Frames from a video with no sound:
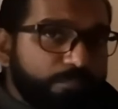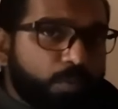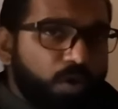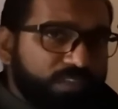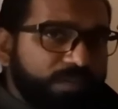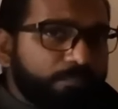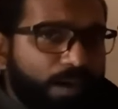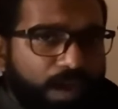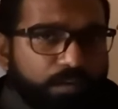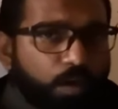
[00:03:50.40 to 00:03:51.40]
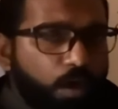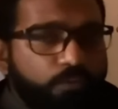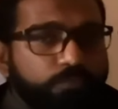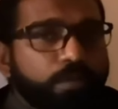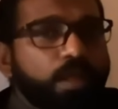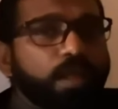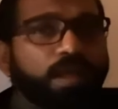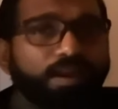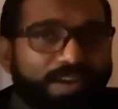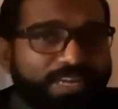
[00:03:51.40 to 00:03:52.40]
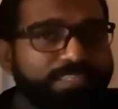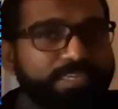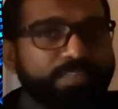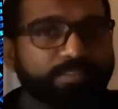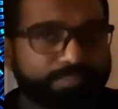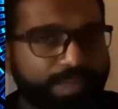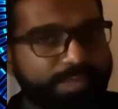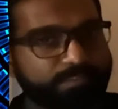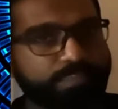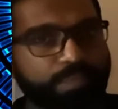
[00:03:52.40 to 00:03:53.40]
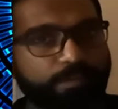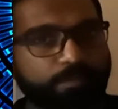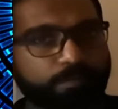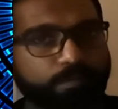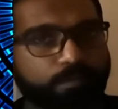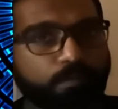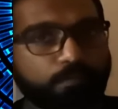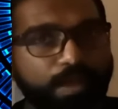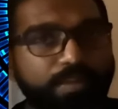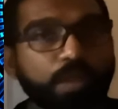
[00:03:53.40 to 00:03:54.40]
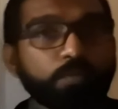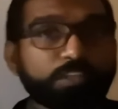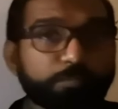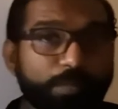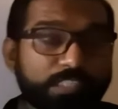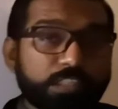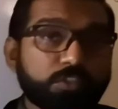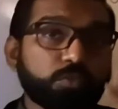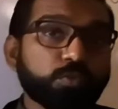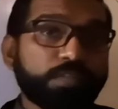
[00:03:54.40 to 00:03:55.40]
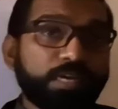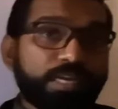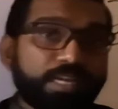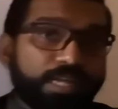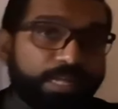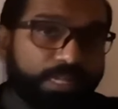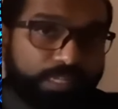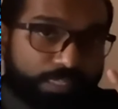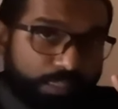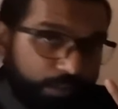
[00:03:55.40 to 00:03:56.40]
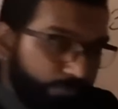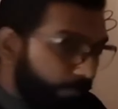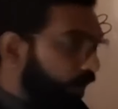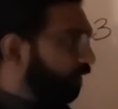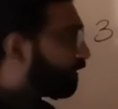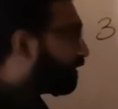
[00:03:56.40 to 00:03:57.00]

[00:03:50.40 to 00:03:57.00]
important part of writing the essay. All right, which brings us to the fourth